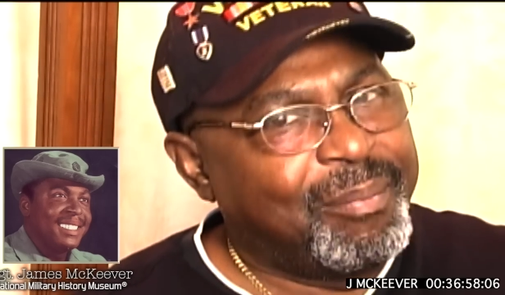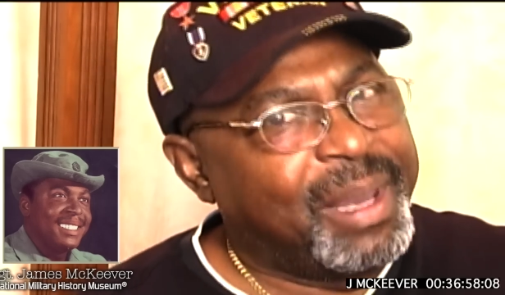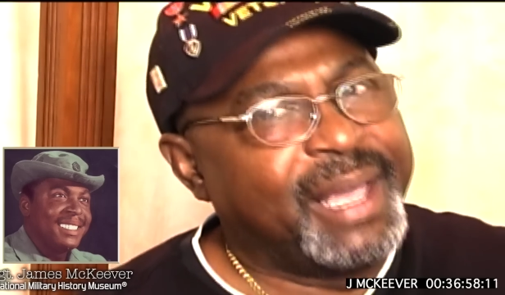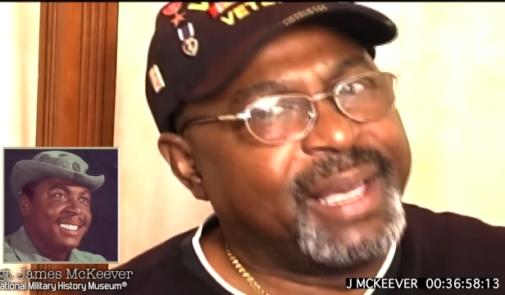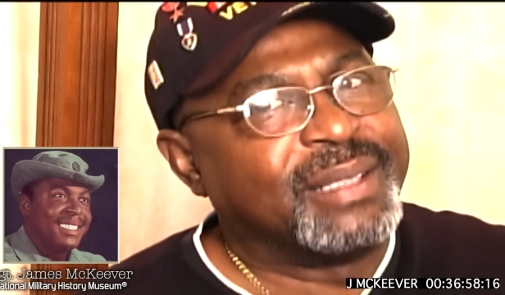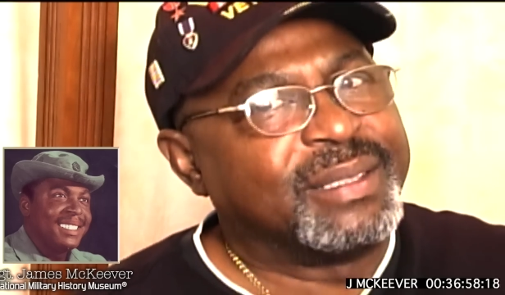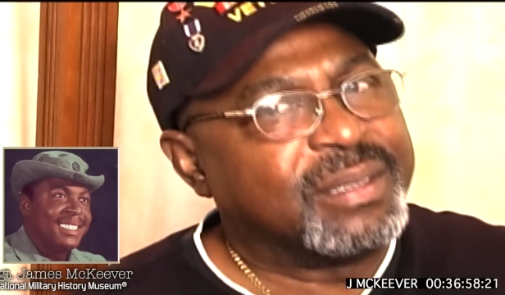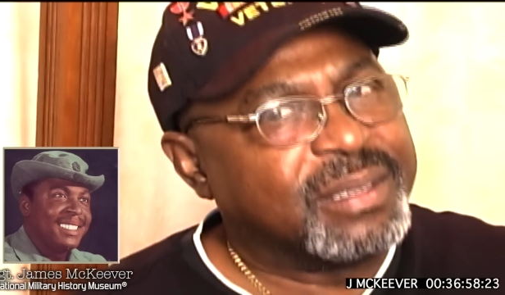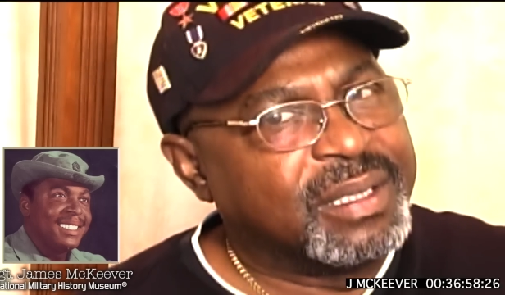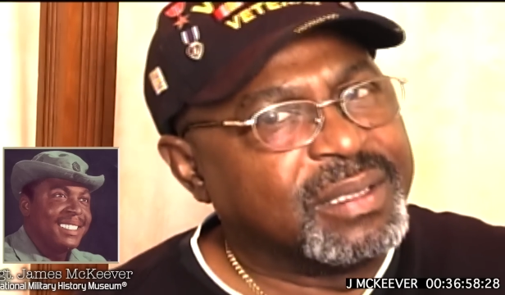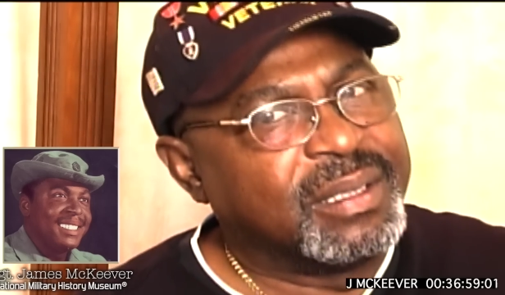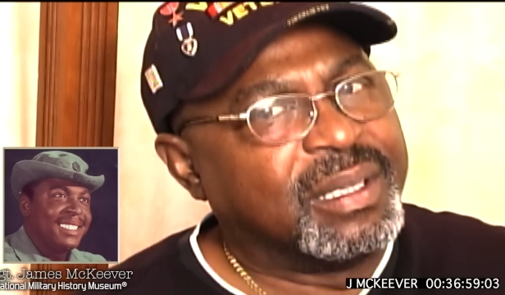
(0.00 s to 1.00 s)
Speaker 1: made as a
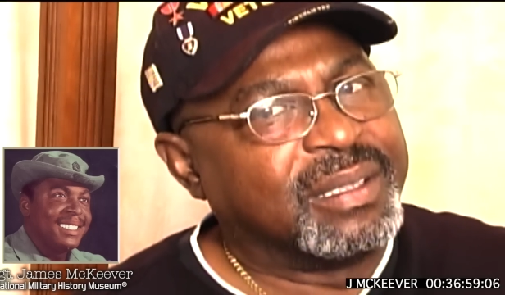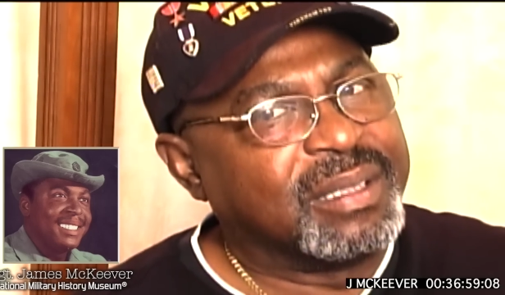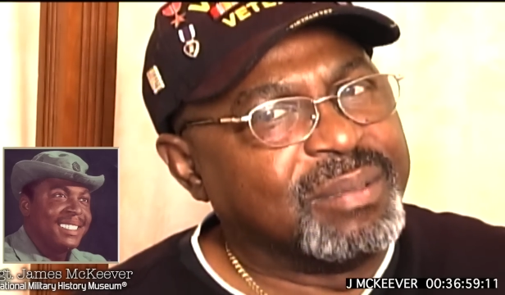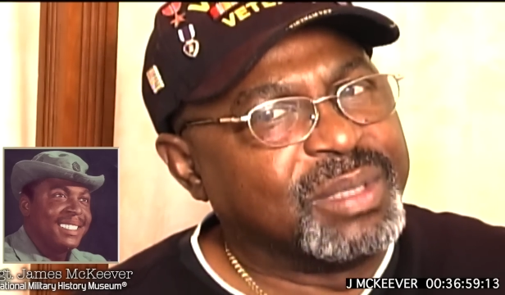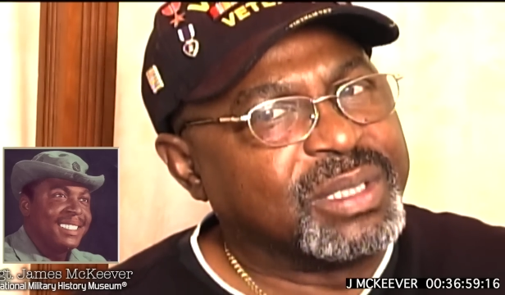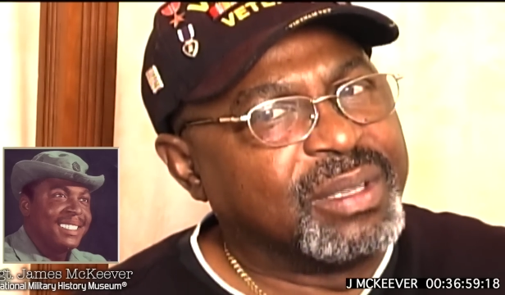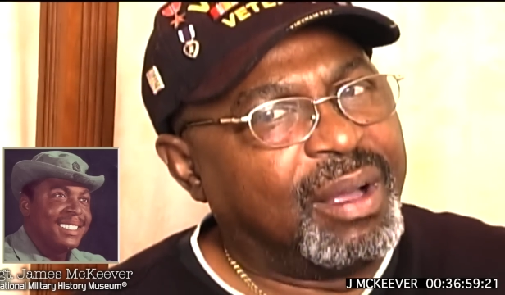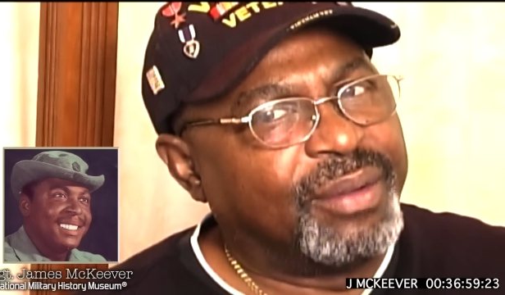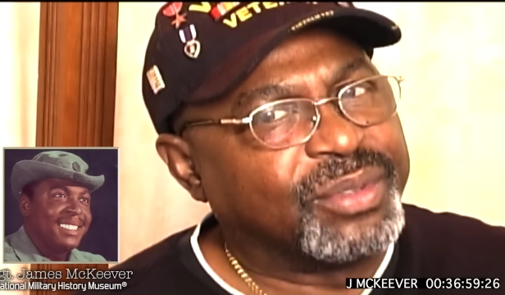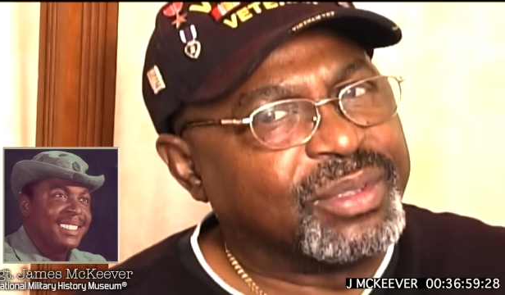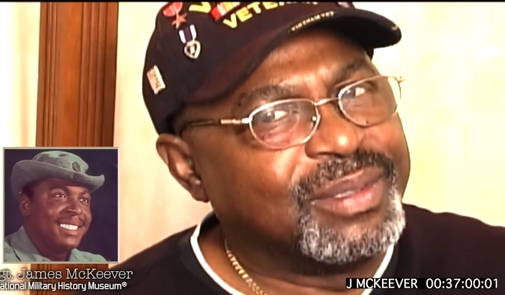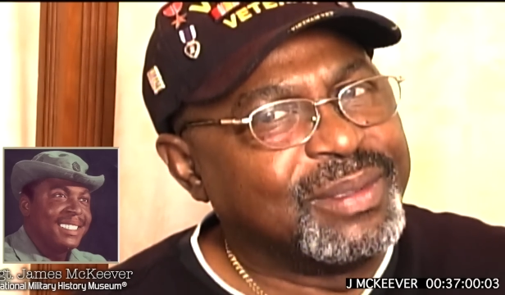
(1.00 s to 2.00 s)
senior non-commissioned
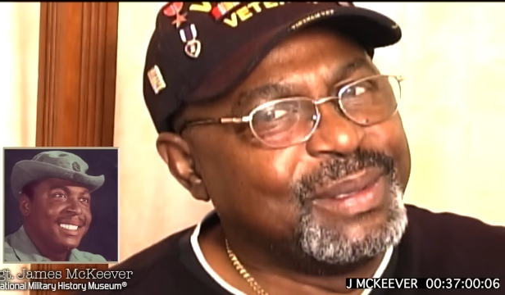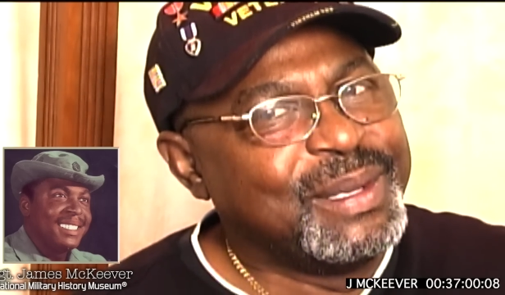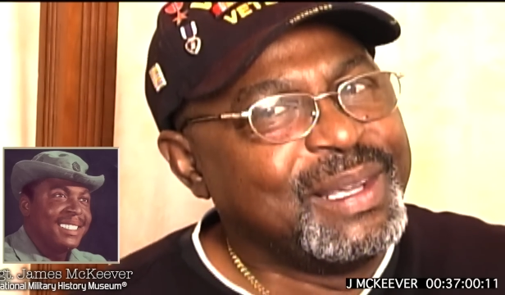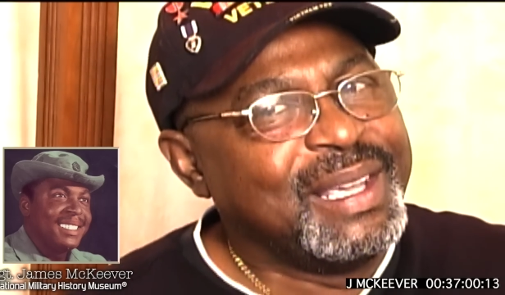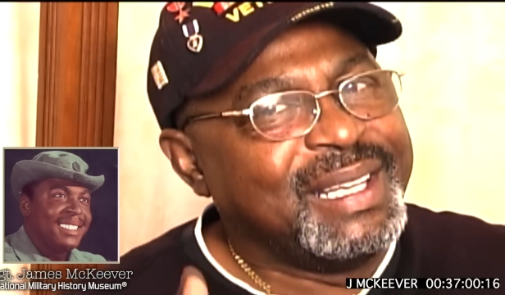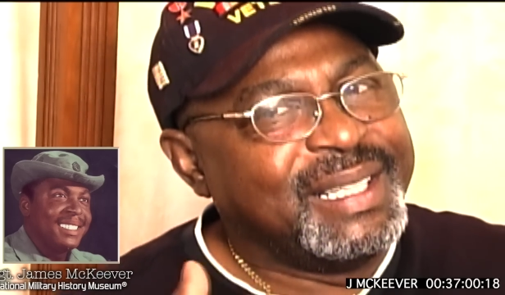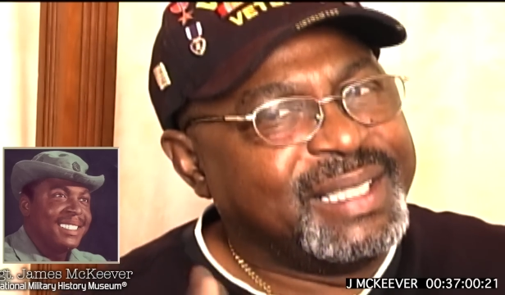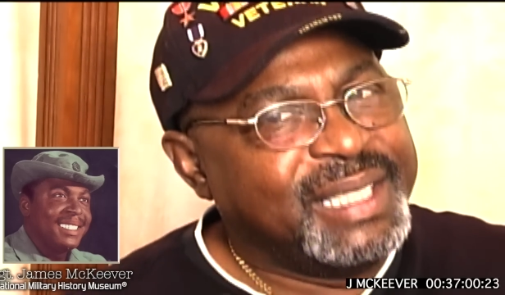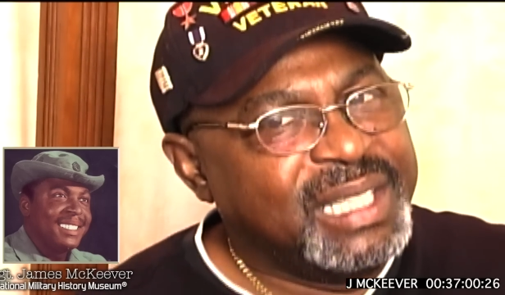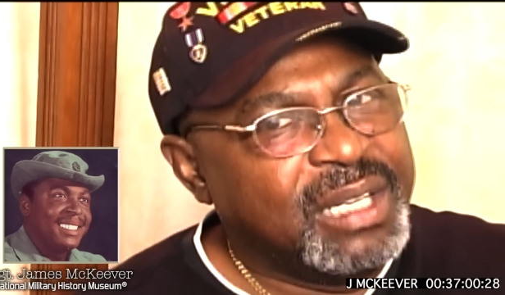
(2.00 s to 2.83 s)
officer, deal